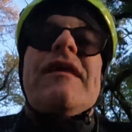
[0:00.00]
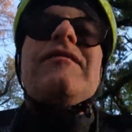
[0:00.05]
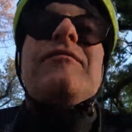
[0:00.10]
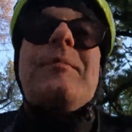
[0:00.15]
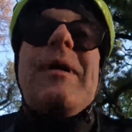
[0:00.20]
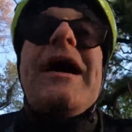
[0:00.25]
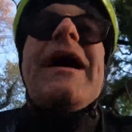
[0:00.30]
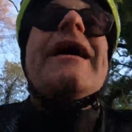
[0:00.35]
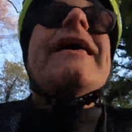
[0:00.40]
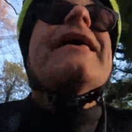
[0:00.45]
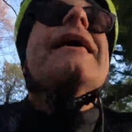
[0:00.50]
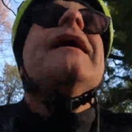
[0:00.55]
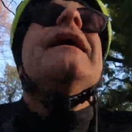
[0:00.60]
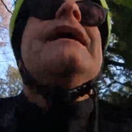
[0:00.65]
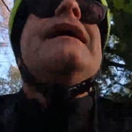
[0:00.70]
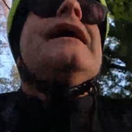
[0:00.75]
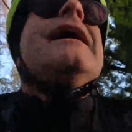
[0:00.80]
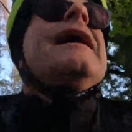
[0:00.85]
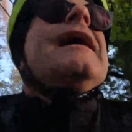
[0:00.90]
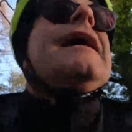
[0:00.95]
this bike
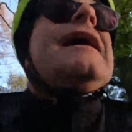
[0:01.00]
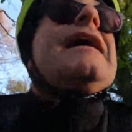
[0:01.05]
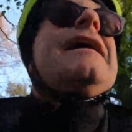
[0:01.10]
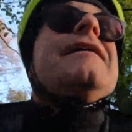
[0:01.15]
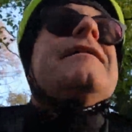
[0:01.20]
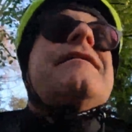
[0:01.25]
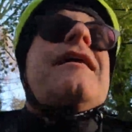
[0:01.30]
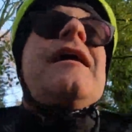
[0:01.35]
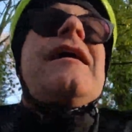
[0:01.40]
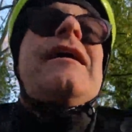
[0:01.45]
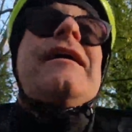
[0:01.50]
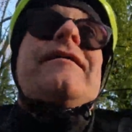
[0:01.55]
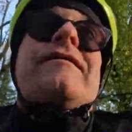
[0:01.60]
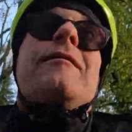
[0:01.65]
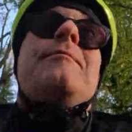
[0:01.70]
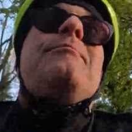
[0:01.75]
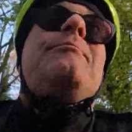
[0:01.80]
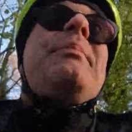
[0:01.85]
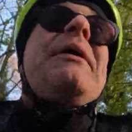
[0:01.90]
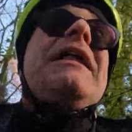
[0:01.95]
is
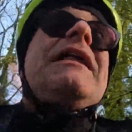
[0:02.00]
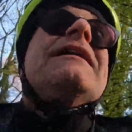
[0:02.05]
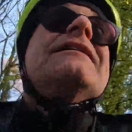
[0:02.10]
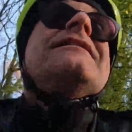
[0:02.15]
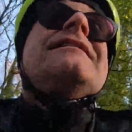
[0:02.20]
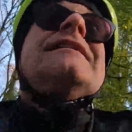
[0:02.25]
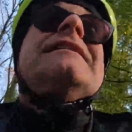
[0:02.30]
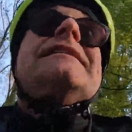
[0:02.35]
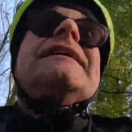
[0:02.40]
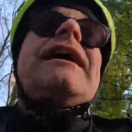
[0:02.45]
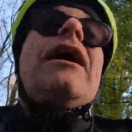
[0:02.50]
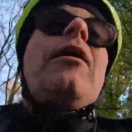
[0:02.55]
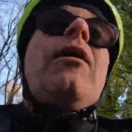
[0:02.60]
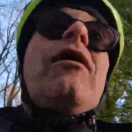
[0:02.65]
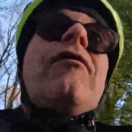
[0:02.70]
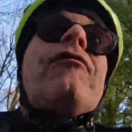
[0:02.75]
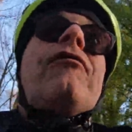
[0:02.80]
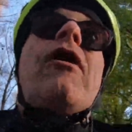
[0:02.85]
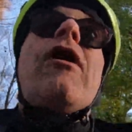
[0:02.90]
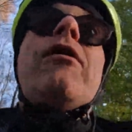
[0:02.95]
its ability to go
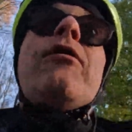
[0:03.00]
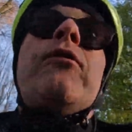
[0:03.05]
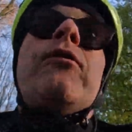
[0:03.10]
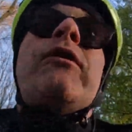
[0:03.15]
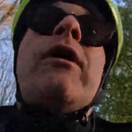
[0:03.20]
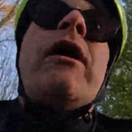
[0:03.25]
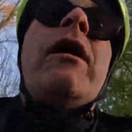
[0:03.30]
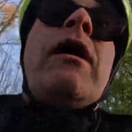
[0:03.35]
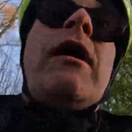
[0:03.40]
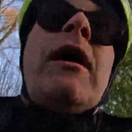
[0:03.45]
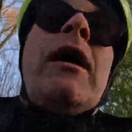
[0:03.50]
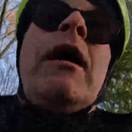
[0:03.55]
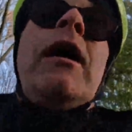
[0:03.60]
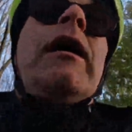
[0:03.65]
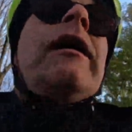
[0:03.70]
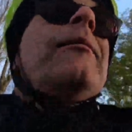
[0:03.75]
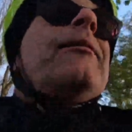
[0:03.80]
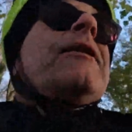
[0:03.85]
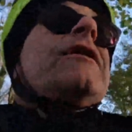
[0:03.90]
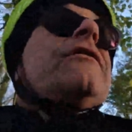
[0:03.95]
off-road,
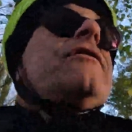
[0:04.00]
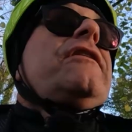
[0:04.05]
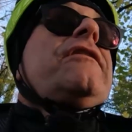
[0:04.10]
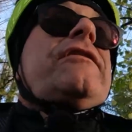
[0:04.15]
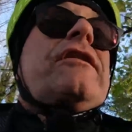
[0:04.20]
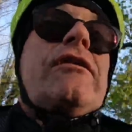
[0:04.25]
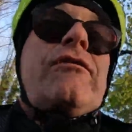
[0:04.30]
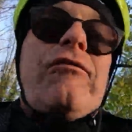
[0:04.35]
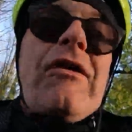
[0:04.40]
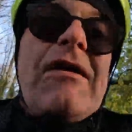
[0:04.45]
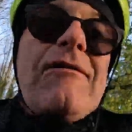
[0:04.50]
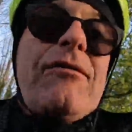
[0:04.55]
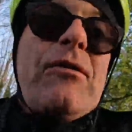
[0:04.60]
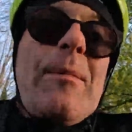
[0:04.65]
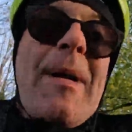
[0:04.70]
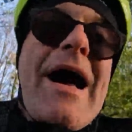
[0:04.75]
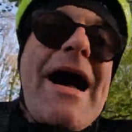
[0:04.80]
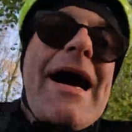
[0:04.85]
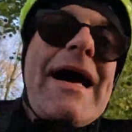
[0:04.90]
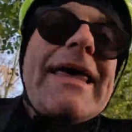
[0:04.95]
because it's a gravel
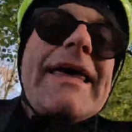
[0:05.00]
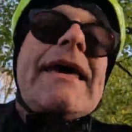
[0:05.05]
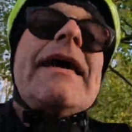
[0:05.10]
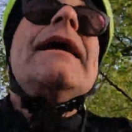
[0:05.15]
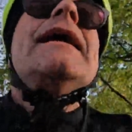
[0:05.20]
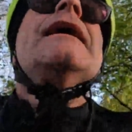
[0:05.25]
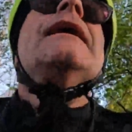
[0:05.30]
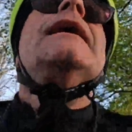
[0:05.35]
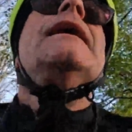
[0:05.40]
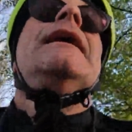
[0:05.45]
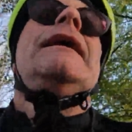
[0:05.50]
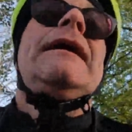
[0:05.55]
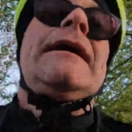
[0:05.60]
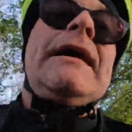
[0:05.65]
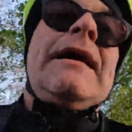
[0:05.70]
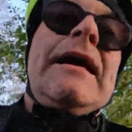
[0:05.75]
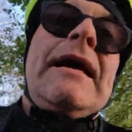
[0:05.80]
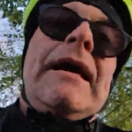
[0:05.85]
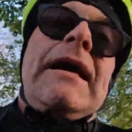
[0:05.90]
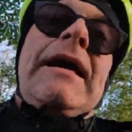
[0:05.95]
bike.
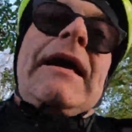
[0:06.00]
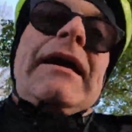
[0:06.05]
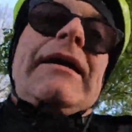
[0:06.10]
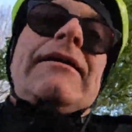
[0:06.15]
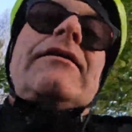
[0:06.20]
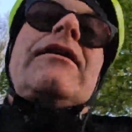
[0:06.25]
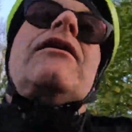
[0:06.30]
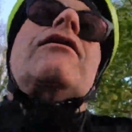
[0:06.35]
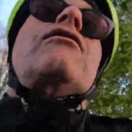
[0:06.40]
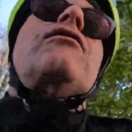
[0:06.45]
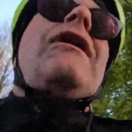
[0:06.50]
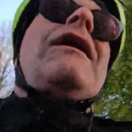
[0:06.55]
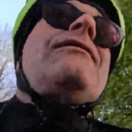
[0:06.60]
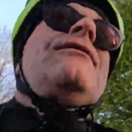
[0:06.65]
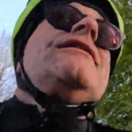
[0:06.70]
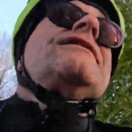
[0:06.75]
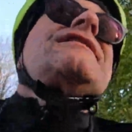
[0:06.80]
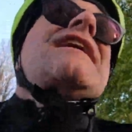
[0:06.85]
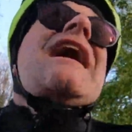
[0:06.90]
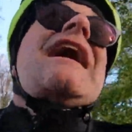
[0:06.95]
It's got
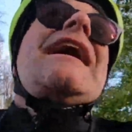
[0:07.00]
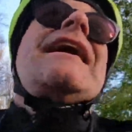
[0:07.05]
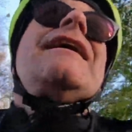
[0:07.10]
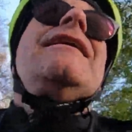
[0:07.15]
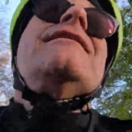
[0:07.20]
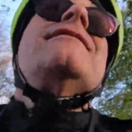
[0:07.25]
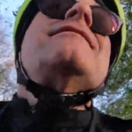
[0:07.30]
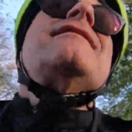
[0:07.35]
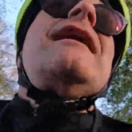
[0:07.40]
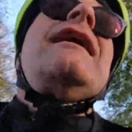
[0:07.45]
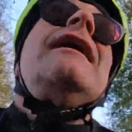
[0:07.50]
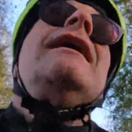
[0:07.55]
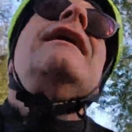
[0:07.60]
gravel tyres,